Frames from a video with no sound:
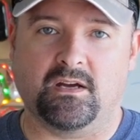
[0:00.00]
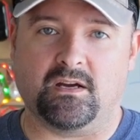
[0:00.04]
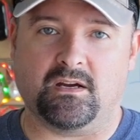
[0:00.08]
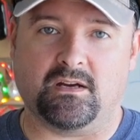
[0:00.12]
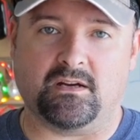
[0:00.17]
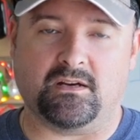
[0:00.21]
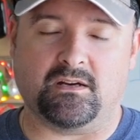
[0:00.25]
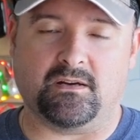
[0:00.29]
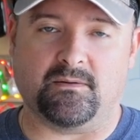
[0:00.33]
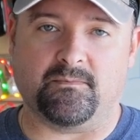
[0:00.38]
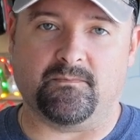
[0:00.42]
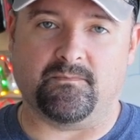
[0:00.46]

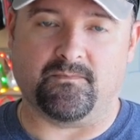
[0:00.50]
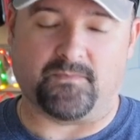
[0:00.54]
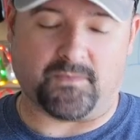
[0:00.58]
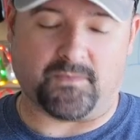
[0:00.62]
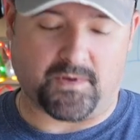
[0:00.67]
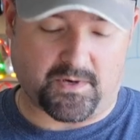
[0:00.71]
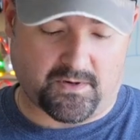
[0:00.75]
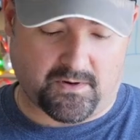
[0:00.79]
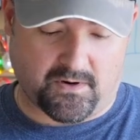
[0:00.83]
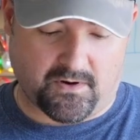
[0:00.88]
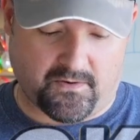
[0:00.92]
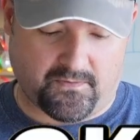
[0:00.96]
Um,
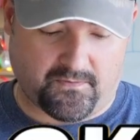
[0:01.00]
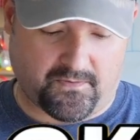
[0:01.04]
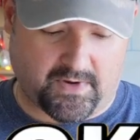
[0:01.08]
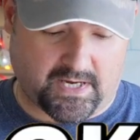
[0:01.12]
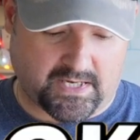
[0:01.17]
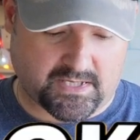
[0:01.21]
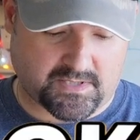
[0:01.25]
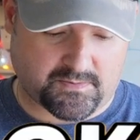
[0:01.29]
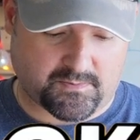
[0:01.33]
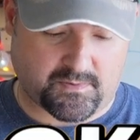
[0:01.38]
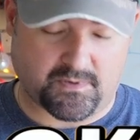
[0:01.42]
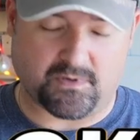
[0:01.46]
there are
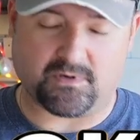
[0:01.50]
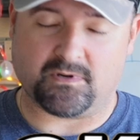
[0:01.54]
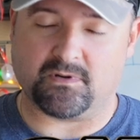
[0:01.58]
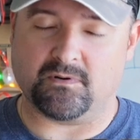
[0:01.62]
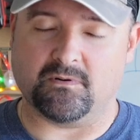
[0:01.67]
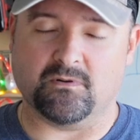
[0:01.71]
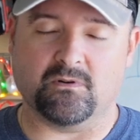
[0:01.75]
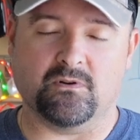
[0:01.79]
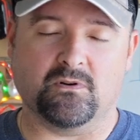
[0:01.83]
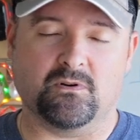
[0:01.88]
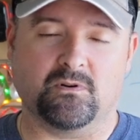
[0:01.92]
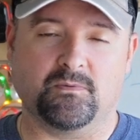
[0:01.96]
Facebook
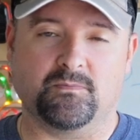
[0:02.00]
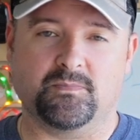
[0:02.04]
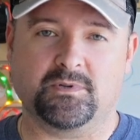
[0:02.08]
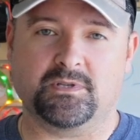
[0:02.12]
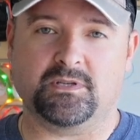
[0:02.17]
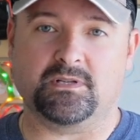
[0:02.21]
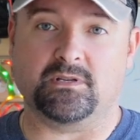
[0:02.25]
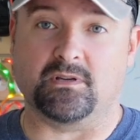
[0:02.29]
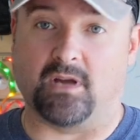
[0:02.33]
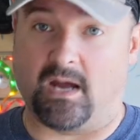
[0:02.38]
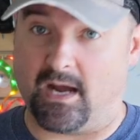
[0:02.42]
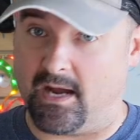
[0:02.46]

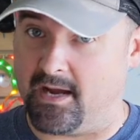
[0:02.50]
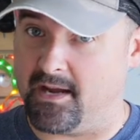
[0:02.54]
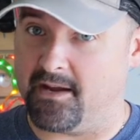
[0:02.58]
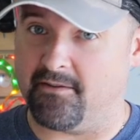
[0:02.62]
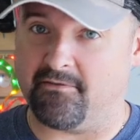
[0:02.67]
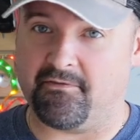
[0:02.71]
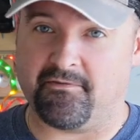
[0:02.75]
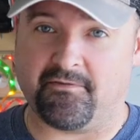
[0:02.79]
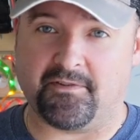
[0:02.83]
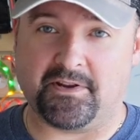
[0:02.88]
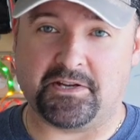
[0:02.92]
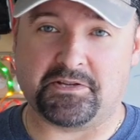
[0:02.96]
groups. I have
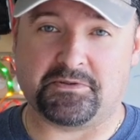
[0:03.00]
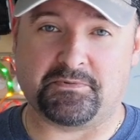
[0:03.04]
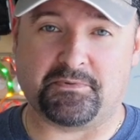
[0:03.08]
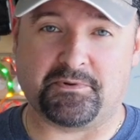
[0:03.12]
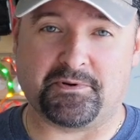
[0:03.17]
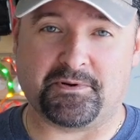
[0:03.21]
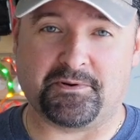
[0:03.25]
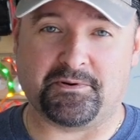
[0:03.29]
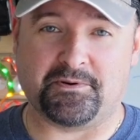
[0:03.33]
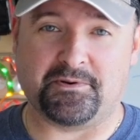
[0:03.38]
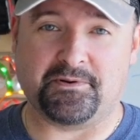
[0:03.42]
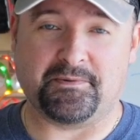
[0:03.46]
a
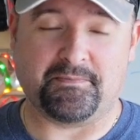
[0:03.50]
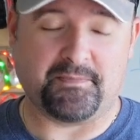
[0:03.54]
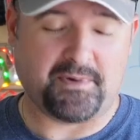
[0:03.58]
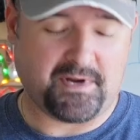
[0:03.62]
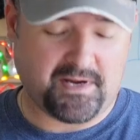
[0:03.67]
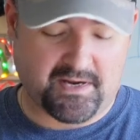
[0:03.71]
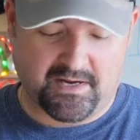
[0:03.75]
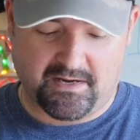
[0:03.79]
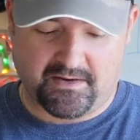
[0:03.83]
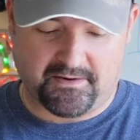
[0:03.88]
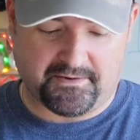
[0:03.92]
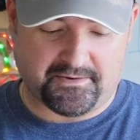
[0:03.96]
Facebook group.
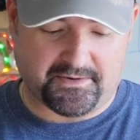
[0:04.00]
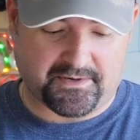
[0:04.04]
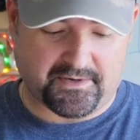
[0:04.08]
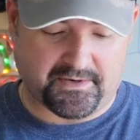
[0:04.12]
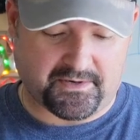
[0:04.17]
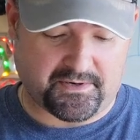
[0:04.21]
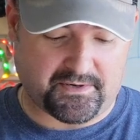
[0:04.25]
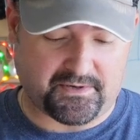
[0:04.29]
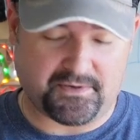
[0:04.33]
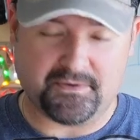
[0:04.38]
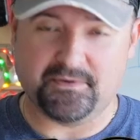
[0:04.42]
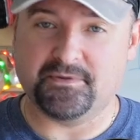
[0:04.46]

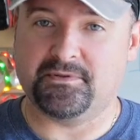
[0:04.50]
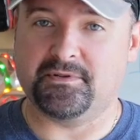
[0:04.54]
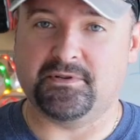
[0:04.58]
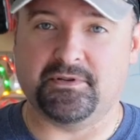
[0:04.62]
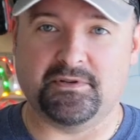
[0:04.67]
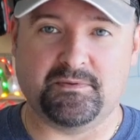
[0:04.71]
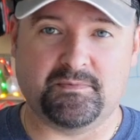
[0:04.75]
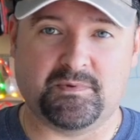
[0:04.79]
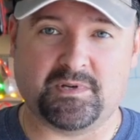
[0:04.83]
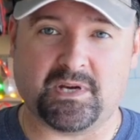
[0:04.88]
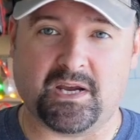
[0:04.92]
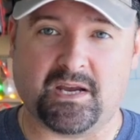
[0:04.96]
There are
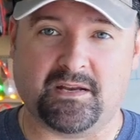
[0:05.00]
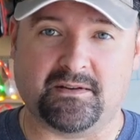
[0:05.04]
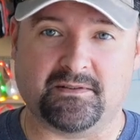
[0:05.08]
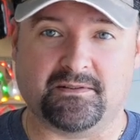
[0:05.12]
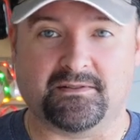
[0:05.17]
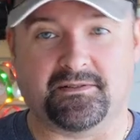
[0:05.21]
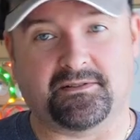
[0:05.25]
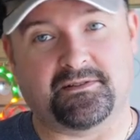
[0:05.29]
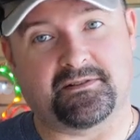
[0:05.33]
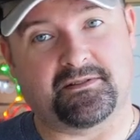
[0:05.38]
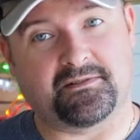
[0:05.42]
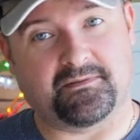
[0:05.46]
YouTube
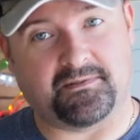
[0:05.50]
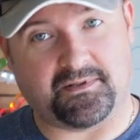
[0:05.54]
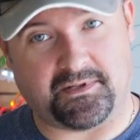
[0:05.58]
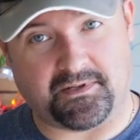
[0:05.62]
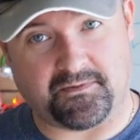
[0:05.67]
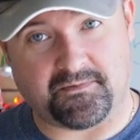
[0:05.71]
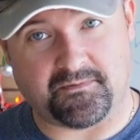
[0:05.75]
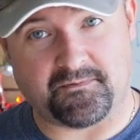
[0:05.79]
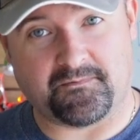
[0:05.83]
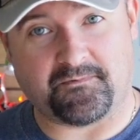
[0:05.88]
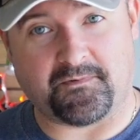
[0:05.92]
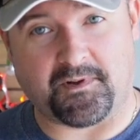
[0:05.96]
channels. You
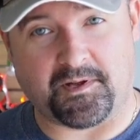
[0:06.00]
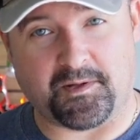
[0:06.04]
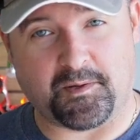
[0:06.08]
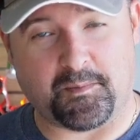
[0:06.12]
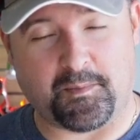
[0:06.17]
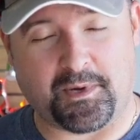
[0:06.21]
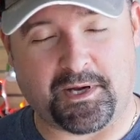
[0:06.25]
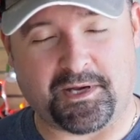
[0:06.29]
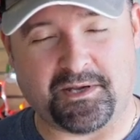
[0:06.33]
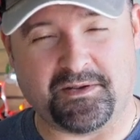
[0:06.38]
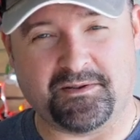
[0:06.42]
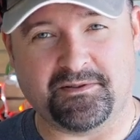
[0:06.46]
can follow
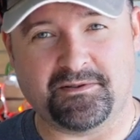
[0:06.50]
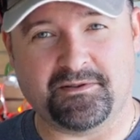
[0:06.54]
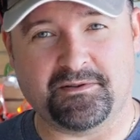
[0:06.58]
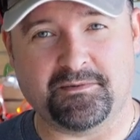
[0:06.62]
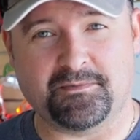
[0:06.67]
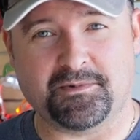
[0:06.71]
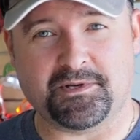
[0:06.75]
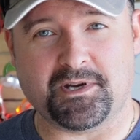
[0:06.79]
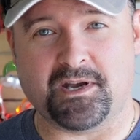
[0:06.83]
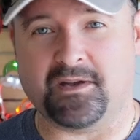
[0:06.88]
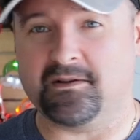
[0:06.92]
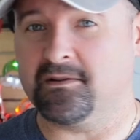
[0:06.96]
my
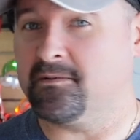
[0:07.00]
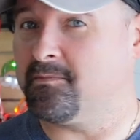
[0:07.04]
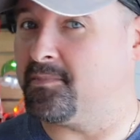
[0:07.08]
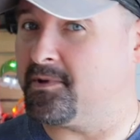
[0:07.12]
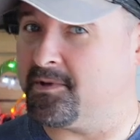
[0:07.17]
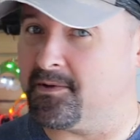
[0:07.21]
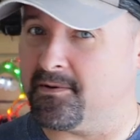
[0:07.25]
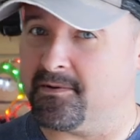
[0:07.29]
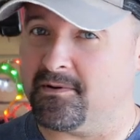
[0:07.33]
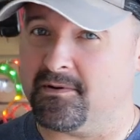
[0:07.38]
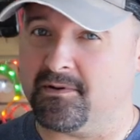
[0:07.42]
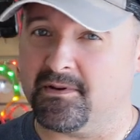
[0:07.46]
YouTube channel,
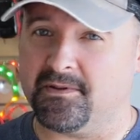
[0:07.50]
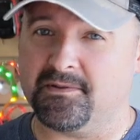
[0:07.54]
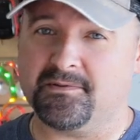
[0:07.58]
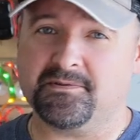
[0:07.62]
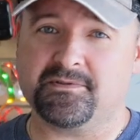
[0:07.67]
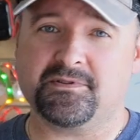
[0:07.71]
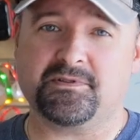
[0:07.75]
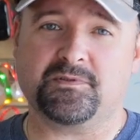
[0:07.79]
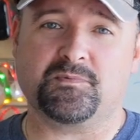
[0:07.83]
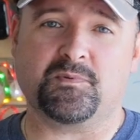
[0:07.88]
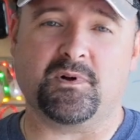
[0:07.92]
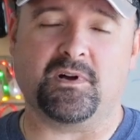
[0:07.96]
but there are
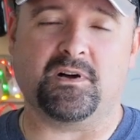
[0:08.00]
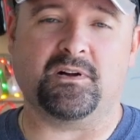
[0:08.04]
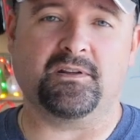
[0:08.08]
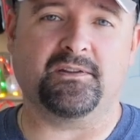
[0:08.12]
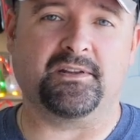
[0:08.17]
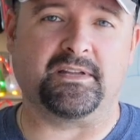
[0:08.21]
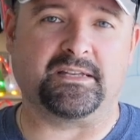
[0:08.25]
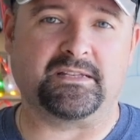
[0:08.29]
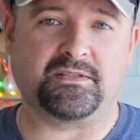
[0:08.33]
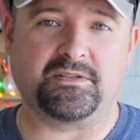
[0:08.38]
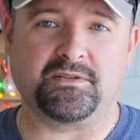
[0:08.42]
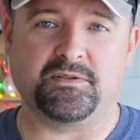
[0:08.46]
others as well
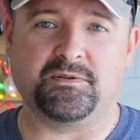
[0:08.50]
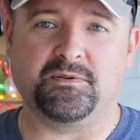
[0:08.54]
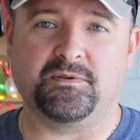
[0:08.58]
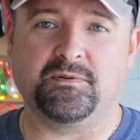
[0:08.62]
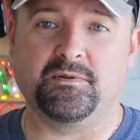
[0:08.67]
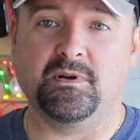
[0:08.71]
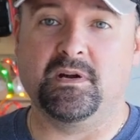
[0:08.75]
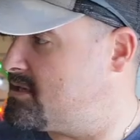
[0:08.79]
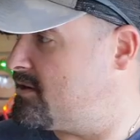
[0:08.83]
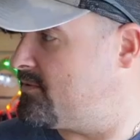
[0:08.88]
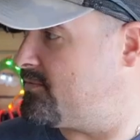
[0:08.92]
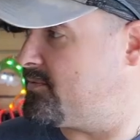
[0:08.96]
that do
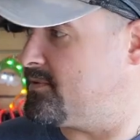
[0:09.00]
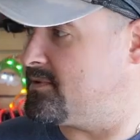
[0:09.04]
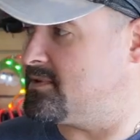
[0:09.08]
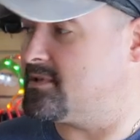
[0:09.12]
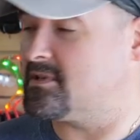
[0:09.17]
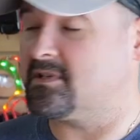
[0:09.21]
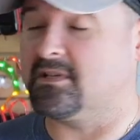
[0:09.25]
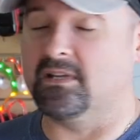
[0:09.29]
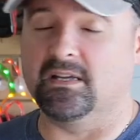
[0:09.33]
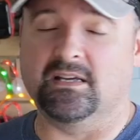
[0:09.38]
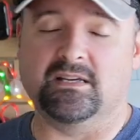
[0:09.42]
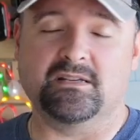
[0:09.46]

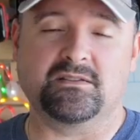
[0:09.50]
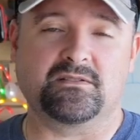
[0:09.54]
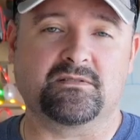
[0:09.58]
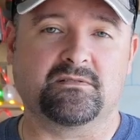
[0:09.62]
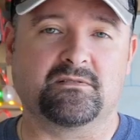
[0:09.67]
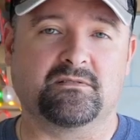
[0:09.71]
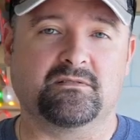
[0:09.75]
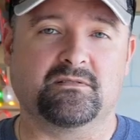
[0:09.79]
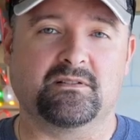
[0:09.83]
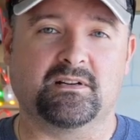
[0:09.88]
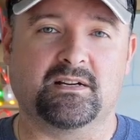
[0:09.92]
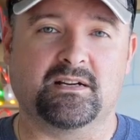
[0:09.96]
different
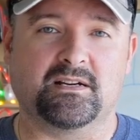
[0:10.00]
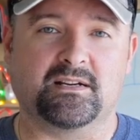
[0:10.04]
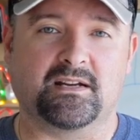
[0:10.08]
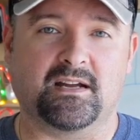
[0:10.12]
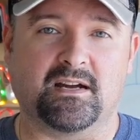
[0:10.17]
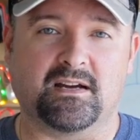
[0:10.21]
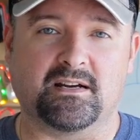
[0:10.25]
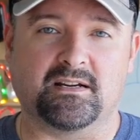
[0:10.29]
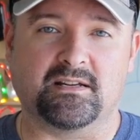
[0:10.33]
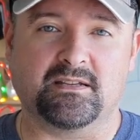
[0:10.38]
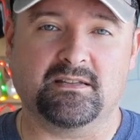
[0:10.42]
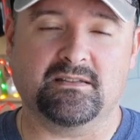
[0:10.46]
laser uh,
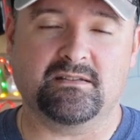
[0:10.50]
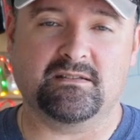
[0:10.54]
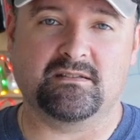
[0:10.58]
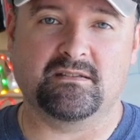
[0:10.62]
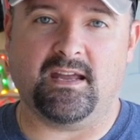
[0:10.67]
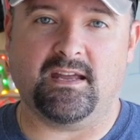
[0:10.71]
guides.